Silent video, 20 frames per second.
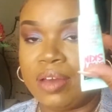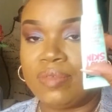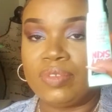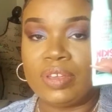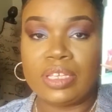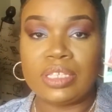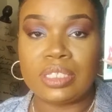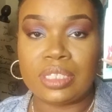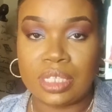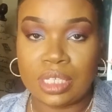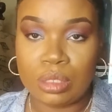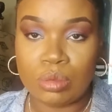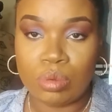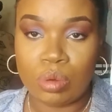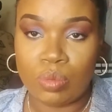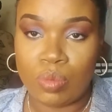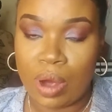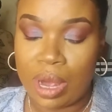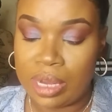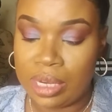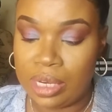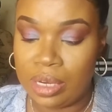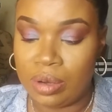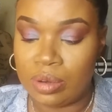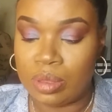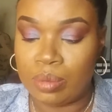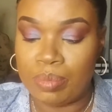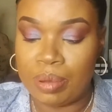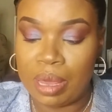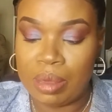is this one right here,
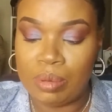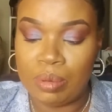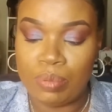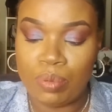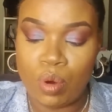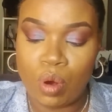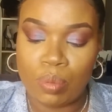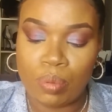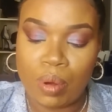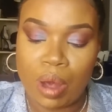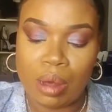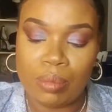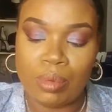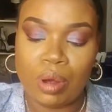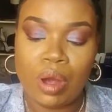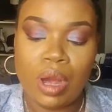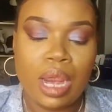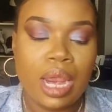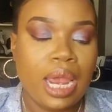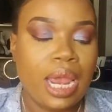the Baby Pore Primer.